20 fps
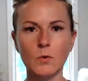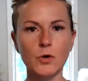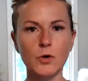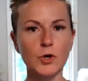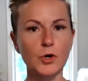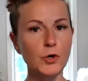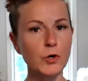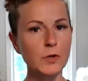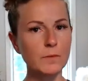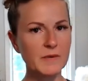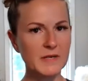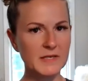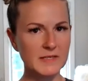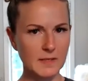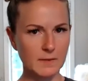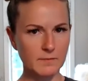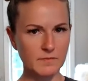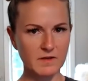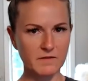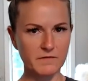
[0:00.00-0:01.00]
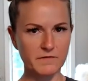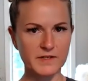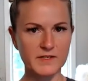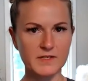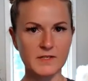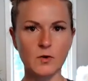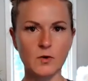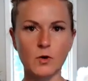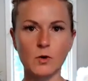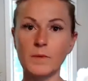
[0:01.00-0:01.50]
could be something
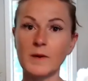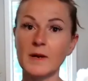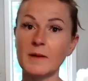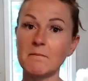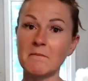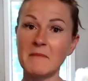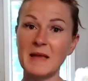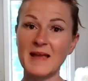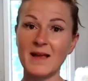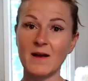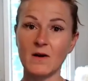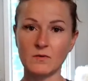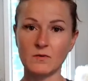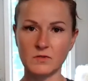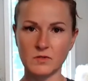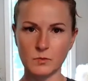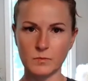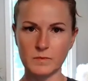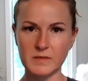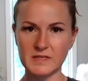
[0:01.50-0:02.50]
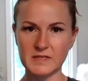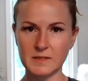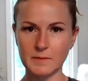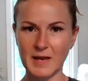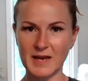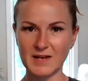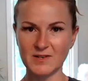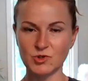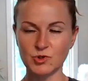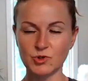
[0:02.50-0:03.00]
physical, but it may also be some
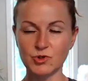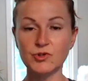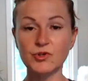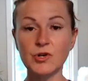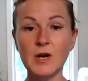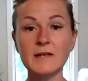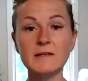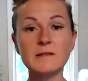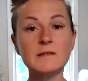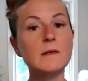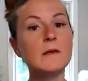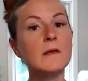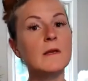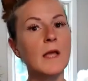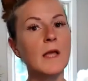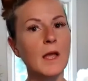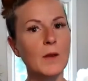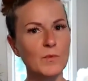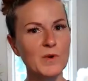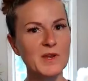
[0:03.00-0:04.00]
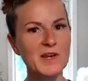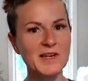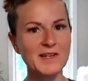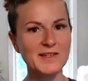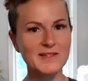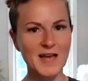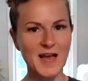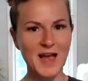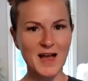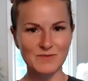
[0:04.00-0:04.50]
extra stress. And we need
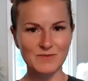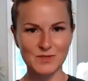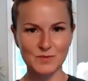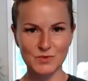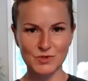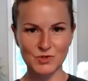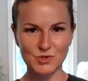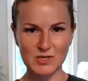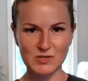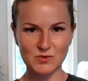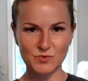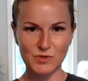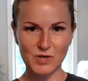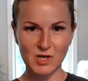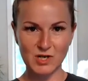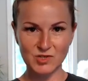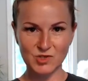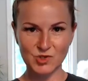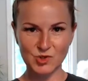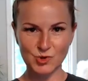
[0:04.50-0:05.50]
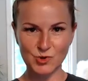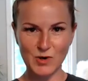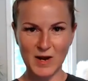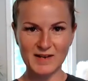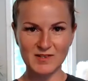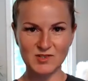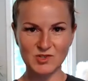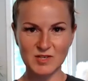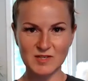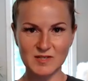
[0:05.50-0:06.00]
to have some stress reduction
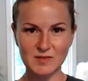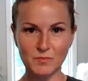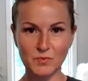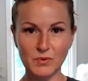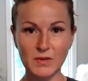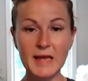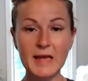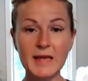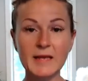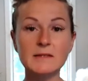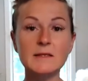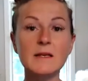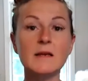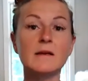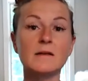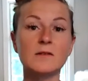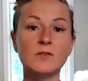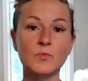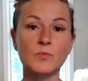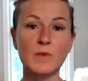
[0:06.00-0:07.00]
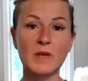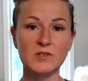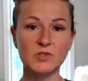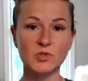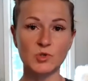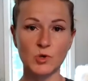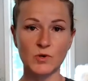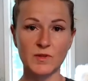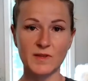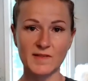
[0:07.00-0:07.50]
strategies in place to make
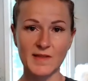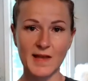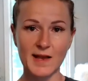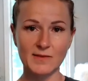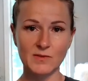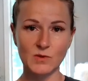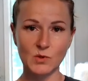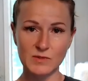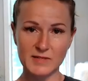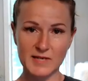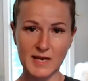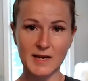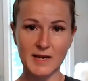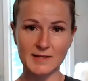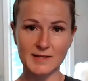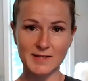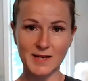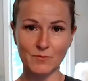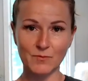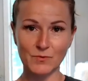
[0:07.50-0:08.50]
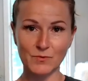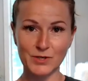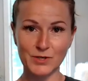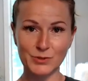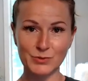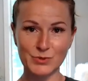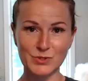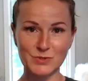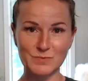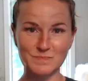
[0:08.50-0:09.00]
sure that those headaches get
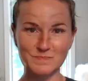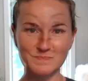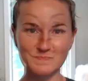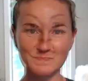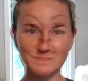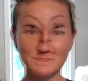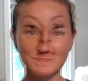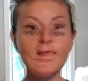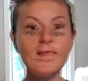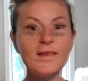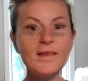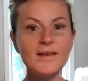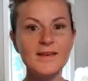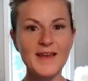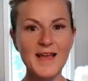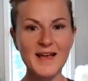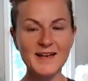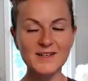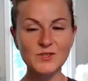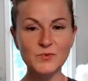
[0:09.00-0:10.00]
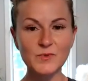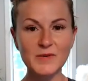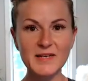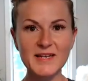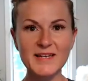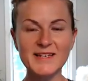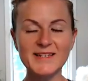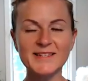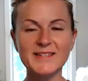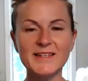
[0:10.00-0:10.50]
reduced. The next one
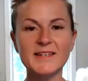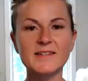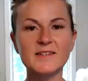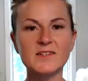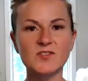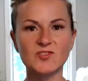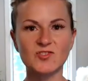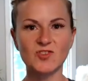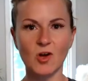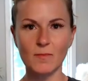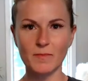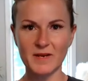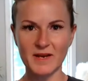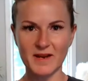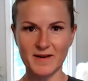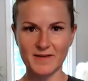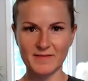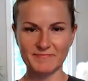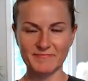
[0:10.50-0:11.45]
is insomnia.